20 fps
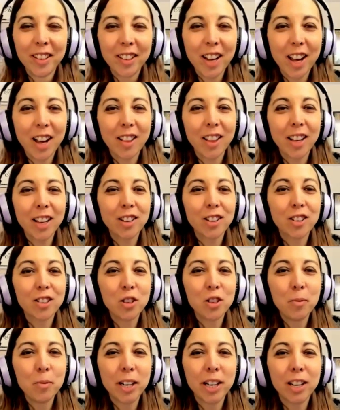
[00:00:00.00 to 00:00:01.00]
Yeah, like
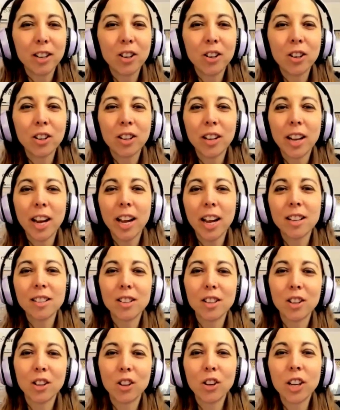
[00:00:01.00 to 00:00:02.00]
too many hands
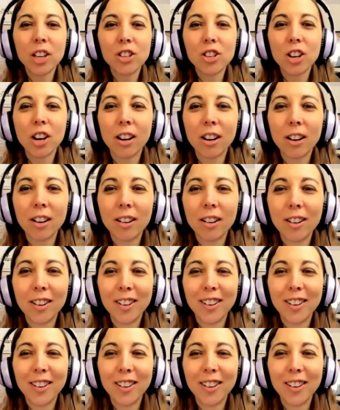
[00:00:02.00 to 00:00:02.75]
in the cookie jar.